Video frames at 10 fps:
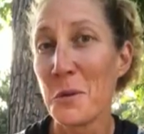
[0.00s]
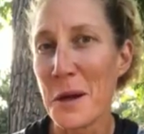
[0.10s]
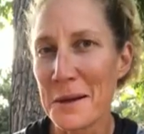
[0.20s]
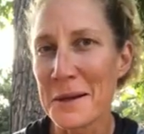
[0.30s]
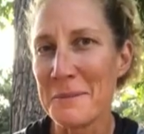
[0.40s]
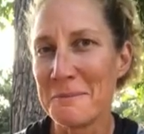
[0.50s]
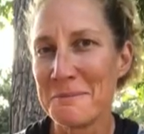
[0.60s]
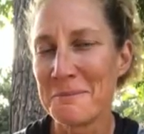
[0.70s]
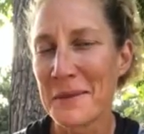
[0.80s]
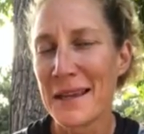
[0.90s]
Welcome
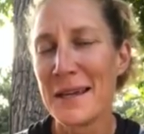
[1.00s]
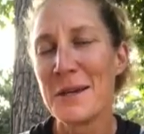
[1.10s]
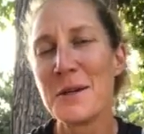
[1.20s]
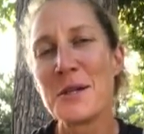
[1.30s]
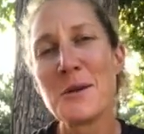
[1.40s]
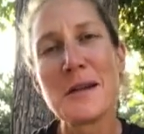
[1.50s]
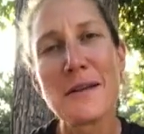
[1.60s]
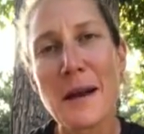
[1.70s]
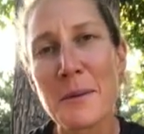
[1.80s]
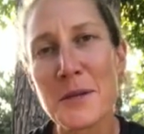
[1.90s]
to
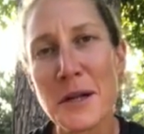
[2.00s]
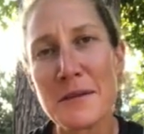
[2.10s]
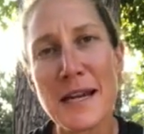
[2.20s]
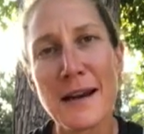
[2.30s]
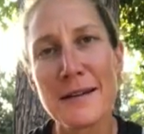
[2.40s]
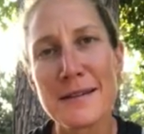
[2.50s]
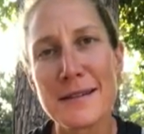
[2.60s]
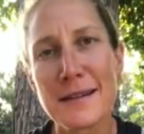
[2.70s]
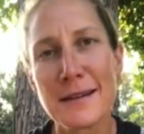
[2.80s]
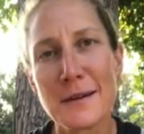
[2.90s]
another episode of
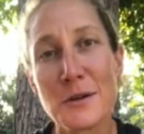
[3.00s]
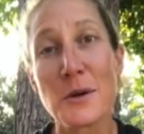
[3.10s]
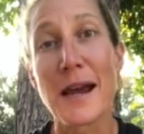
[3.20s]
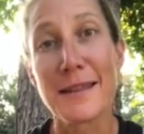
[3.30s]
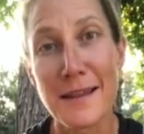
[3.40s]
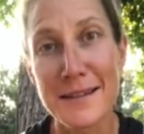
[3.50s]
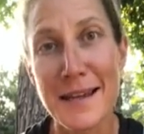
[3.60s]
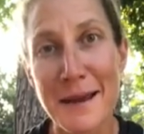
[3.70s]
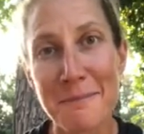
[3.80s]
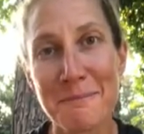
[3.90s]
Taryn's Triathlon
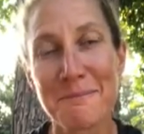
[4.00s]
Time.